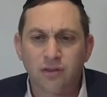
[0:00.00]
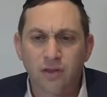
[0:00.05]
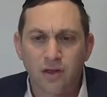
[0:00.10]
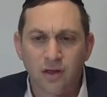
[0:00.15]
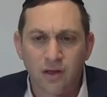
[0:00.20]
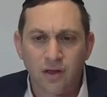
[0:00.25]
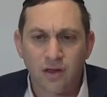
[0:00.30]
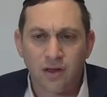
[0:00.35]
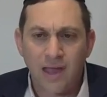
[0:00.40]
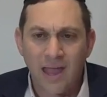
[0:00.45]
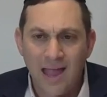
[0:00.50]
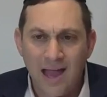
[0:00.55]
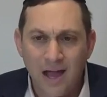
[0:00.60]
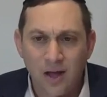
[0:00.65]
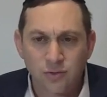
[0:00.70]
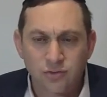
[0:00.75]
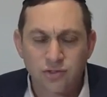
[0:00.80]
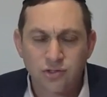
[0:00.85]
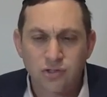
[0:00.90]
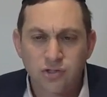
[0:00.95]
the
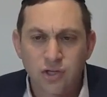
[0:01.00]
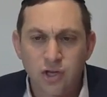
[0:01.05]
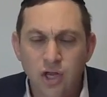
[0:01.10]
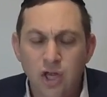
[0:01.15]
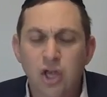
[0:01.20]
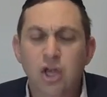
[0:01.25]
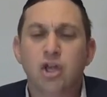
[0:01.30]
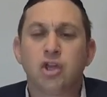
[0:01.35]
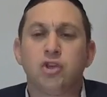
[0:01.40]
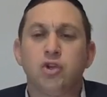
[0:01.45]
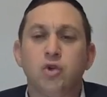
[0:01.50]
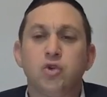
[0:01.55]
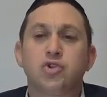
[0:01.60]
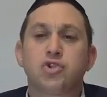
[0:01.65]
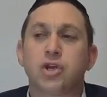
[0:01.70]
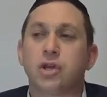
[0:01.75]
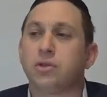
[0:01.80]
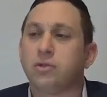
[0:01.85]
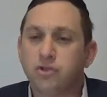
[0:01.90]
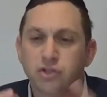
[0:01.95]
house, you
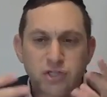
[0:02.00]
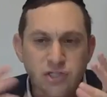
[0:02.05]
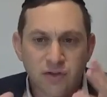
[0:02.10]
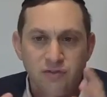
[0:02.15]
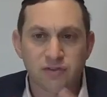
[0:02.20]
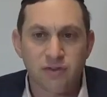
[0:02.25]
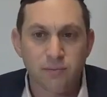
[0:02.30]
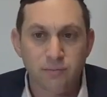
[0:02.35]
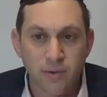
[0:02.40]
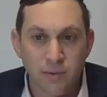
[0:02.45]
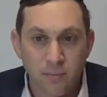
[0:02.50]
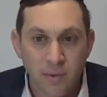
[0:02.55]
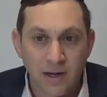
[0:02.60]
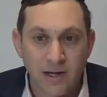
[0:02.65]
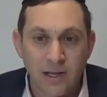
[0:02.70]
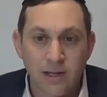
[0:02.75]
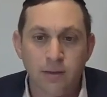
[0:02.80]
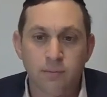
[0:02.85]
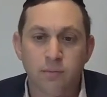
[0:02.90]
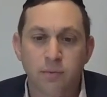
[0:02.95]
should just give it
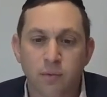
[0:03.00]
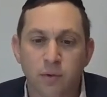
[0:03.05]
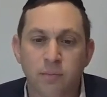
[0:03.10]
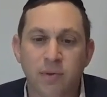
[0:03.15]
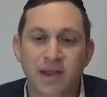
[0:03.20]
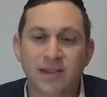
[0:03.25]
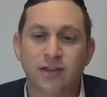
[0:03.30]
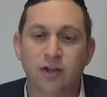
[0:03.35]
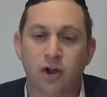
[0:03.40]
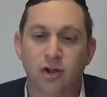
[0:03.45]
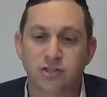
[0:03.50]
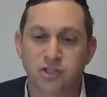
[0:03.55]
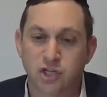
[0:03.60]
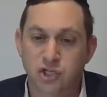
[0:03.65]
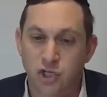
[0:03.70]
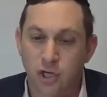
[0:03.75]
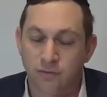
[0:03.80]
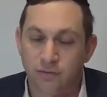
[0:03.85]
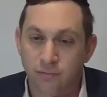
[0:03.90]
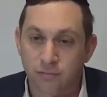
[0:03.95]
money, it to
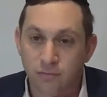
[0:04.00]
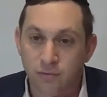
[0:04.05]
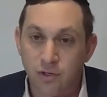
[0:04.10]
Hashavim.